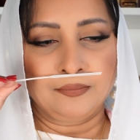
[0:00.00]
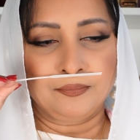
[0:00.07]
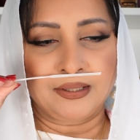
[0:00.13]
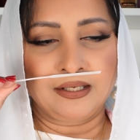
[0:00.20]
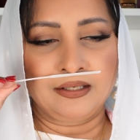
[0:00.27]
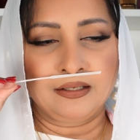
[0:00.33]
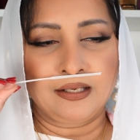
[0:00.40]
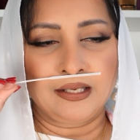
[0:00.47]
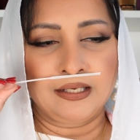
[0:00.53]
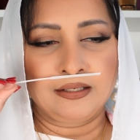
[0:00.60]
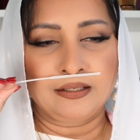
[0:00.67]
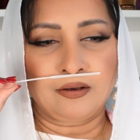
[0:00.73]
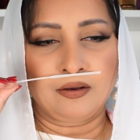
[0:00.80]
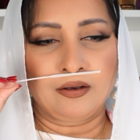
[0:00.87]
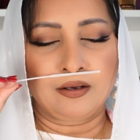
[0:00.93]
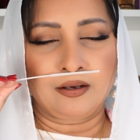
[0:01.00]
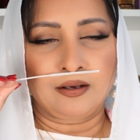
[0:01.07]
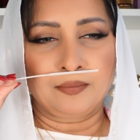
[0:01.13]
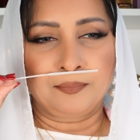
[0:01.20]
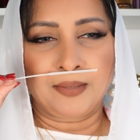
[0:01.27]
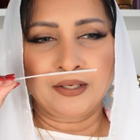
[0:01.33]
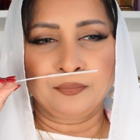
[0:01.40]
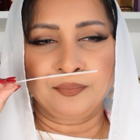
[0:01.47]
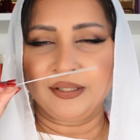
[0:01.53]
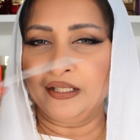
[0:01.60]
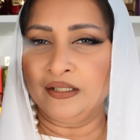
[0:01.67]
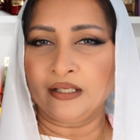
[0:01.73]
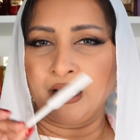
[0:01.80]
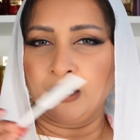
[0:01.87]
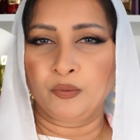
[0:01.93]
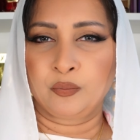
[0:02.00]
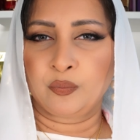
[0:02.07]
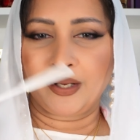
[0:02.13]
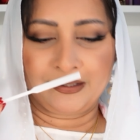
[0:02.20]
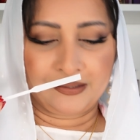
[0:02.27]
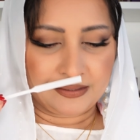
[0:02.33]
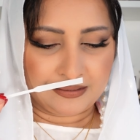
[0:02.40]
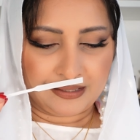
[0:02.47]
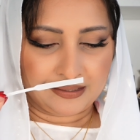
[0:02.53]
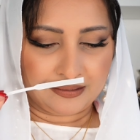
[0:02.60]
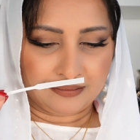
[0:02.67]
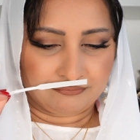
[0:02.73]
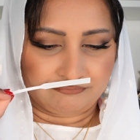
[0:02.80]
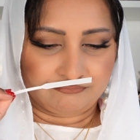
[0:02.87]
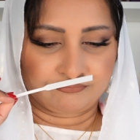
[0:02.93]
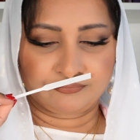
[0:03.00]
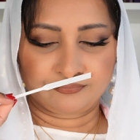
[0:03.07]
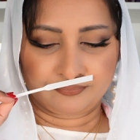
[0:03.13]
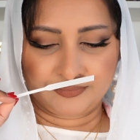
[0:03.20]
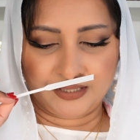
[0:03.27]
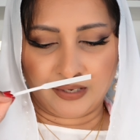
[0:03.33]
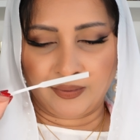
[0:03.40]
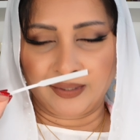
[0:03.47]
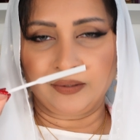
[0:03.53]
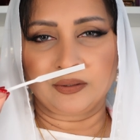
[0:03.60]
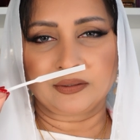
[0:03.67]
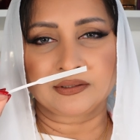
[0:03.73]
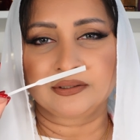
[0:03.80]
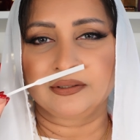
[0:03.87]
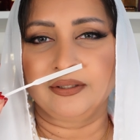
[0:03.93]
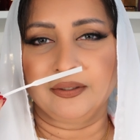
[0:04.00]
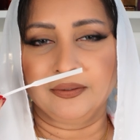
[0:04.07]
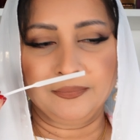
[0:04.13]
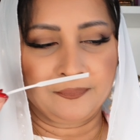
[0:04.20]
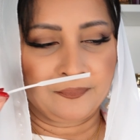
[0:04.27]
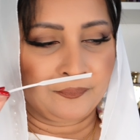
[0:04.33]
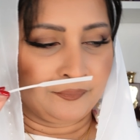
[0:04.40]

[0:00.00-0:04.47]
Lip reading: But in my opinion, I would wear this. Like, yeah, why not, you know?